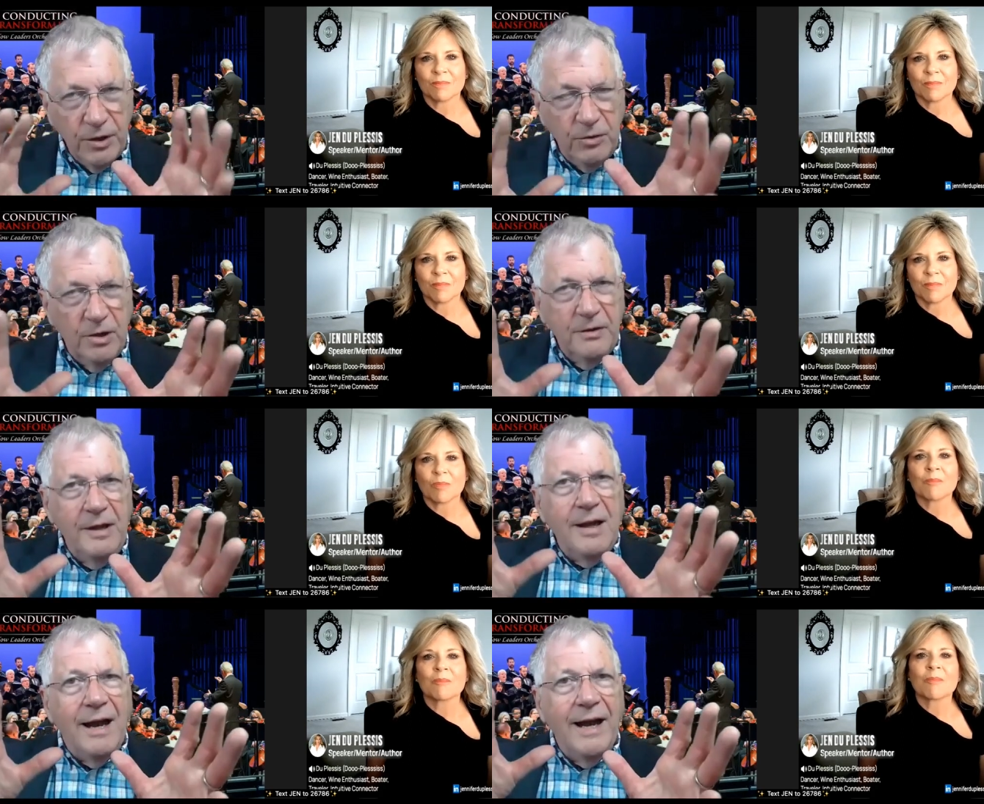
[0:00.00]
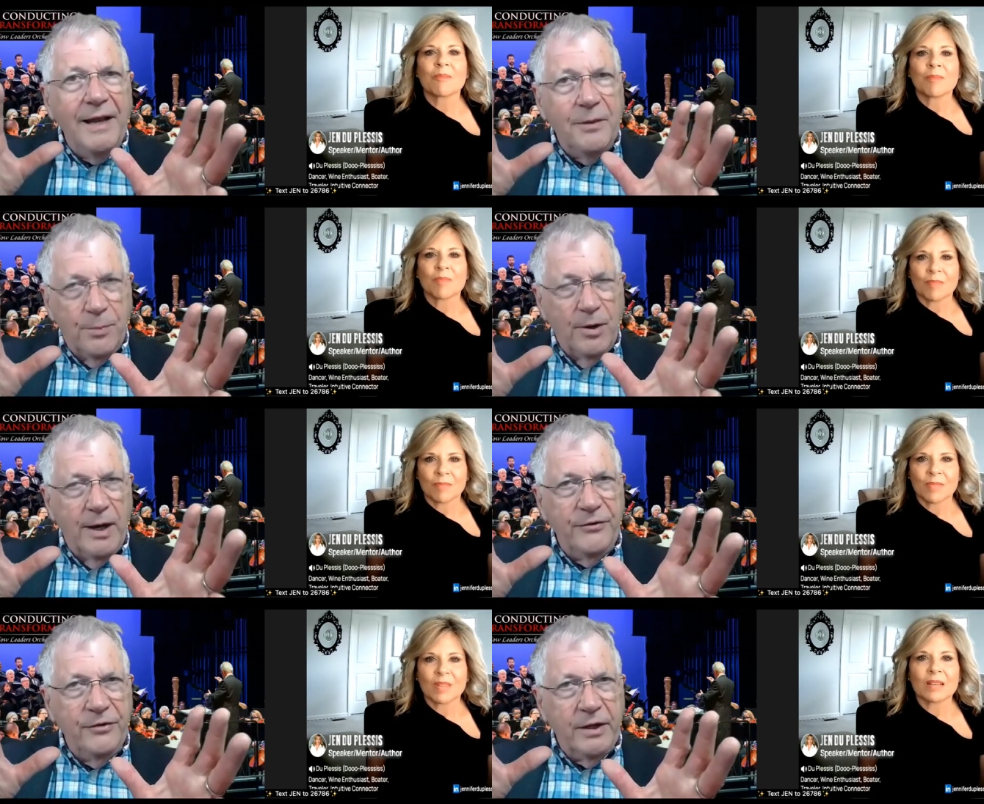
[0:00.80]
Speaker 1: You can guide the
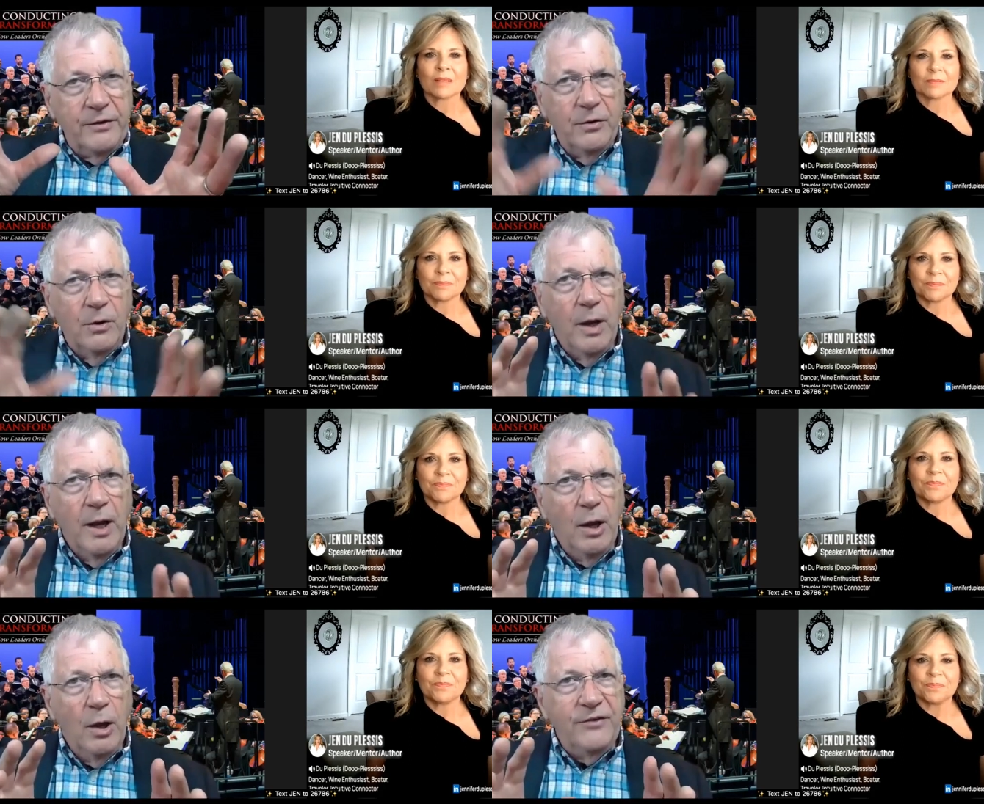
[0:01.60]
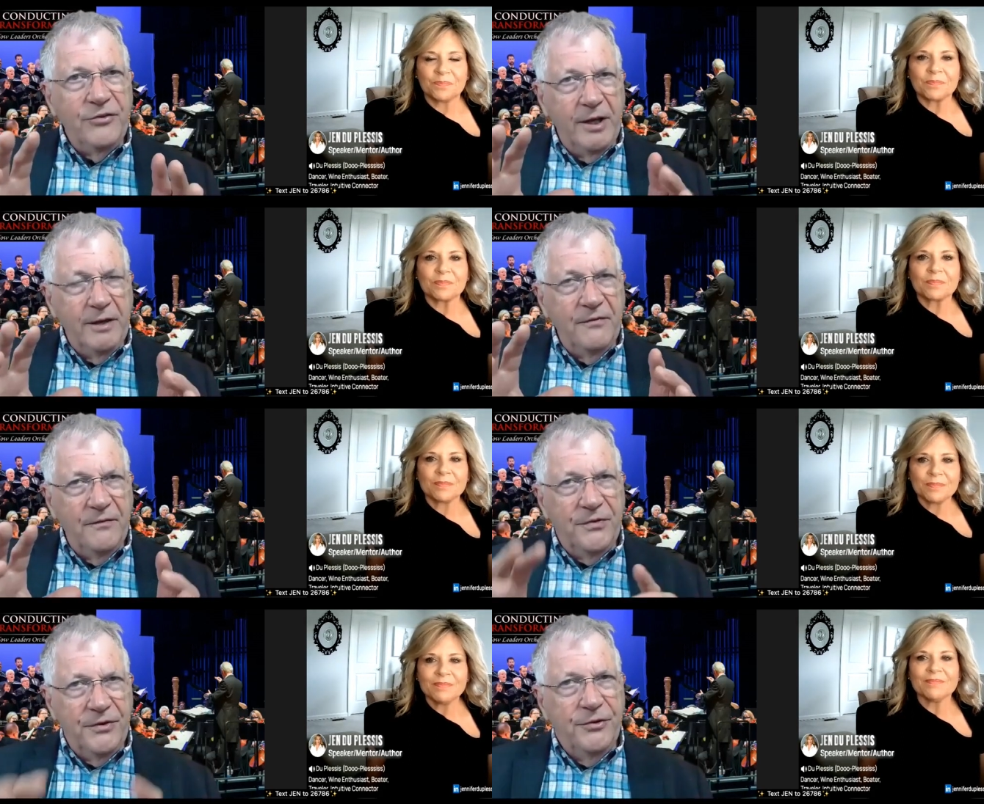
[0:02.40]
process. So instead
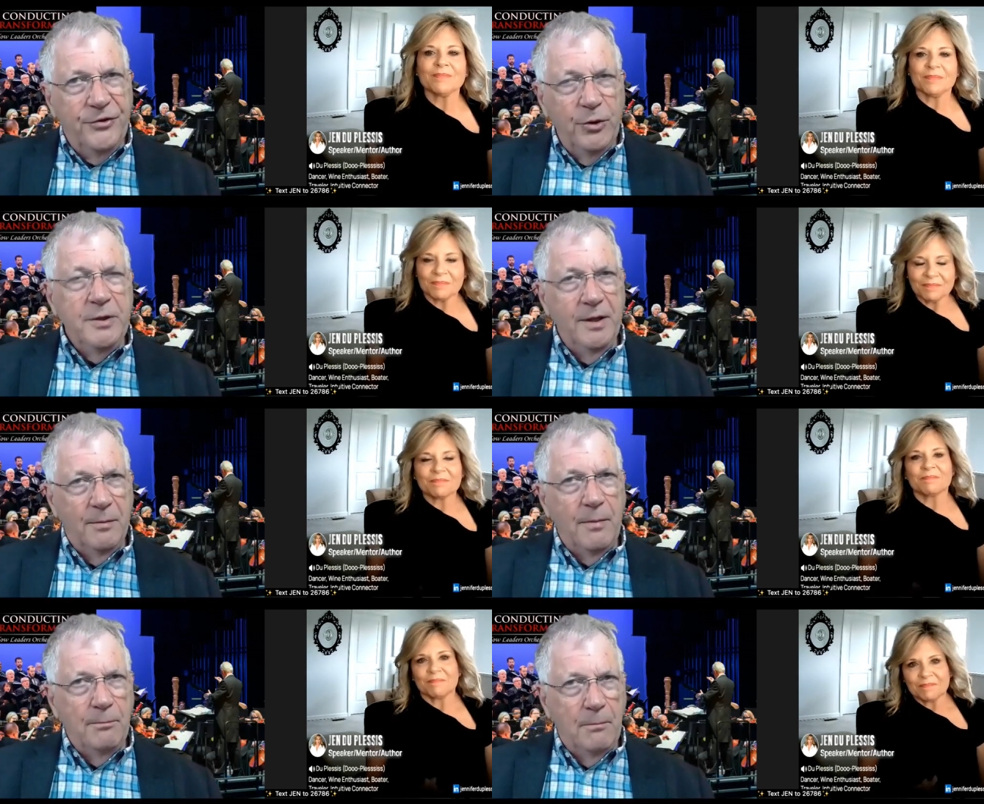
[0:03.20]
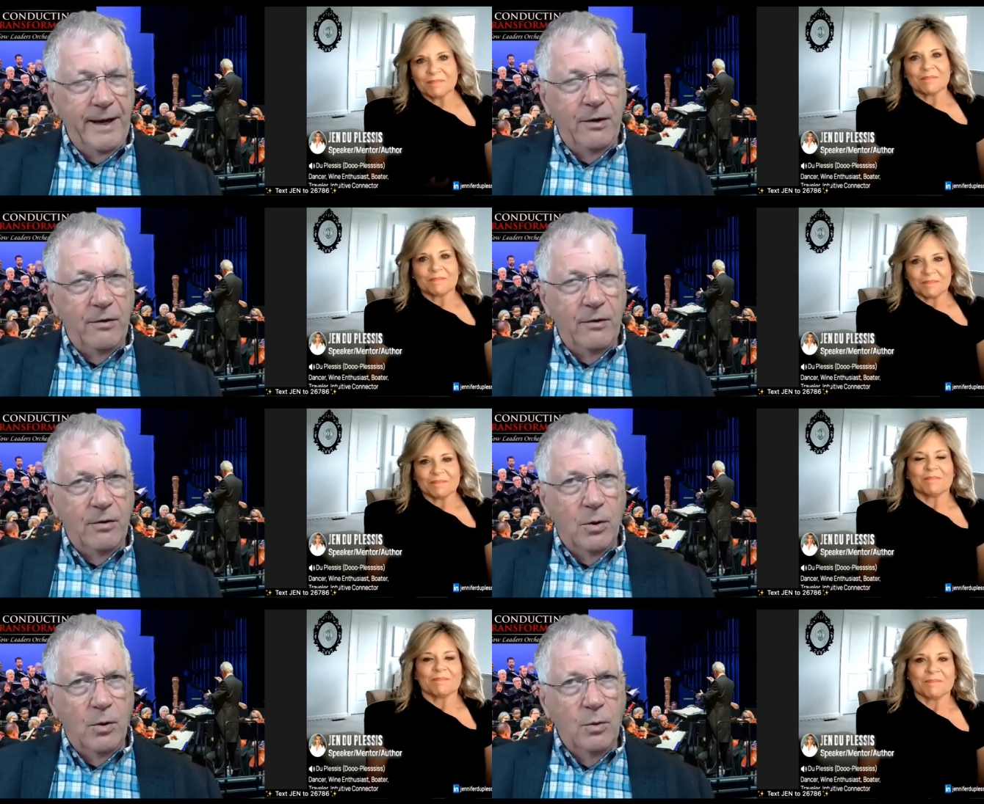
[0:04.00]
of doing the
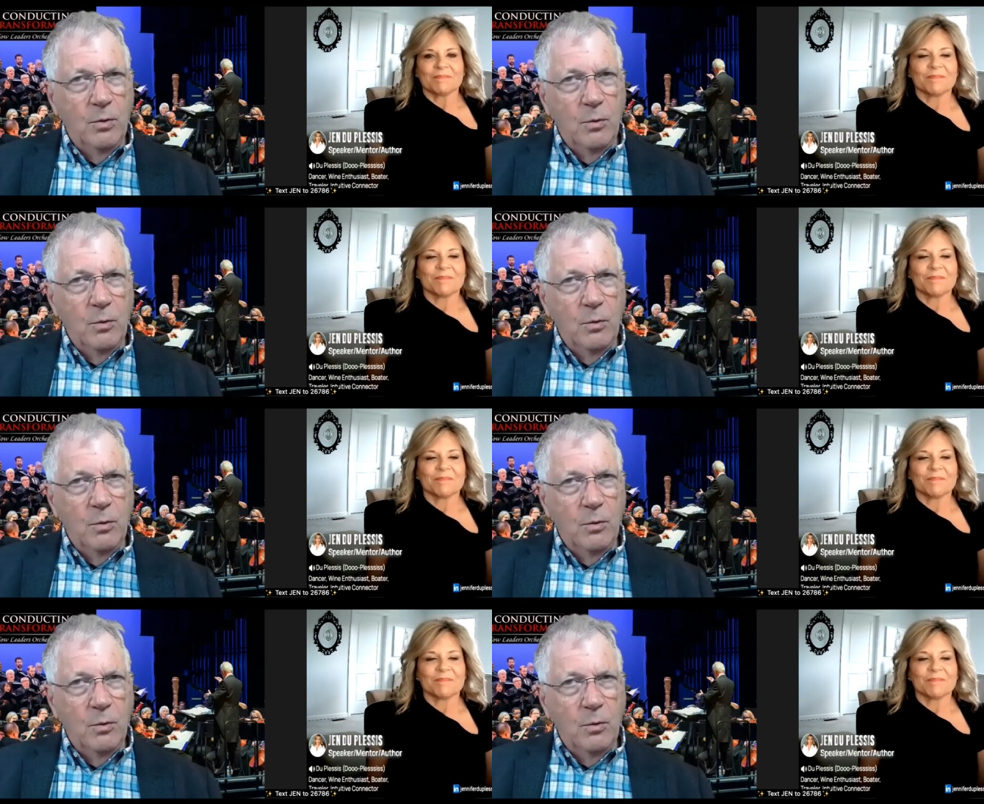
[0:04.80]
micro,